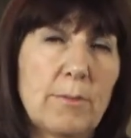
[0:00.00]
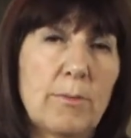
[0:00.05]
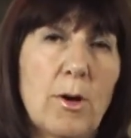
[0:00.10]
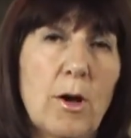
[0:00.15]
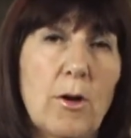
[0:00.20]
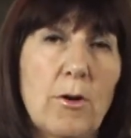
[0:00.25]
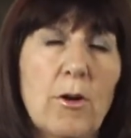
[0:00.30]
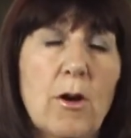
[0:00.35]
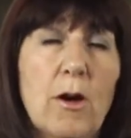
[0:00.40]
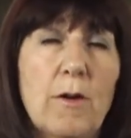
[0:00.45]

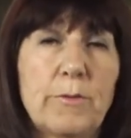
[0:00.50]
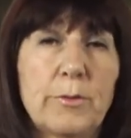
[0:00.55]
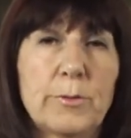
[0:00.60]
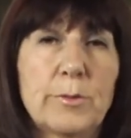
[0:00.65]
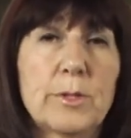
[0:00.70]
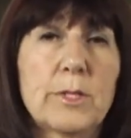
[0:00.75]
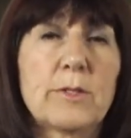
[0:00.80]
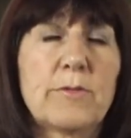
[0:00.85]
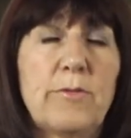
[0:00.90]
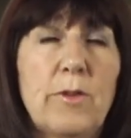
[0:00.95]
Bonhoeffer
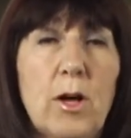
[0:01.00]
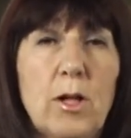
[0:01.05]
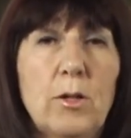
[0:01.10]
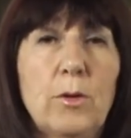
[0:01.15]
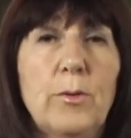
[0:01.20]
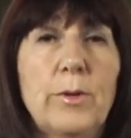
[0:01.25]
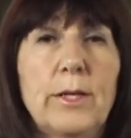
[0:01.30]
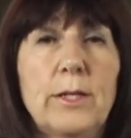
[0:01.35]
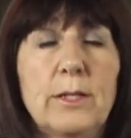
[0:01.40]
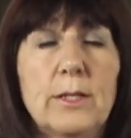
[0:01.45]
was
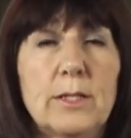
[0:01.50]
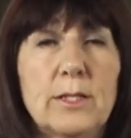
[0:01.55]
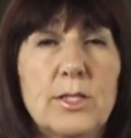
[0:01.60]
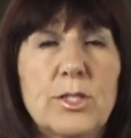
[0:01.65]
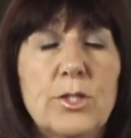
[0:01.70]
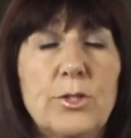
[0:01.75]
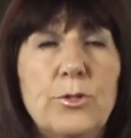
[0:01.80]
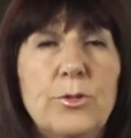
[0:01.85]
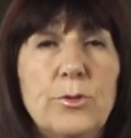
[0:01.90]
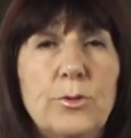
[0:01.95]
following a
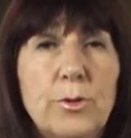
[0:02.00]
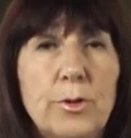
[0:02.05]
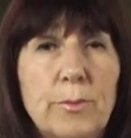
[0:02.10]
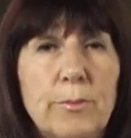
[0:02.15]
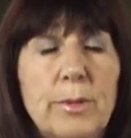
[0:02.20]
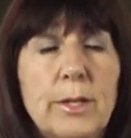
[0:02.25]
Siddur,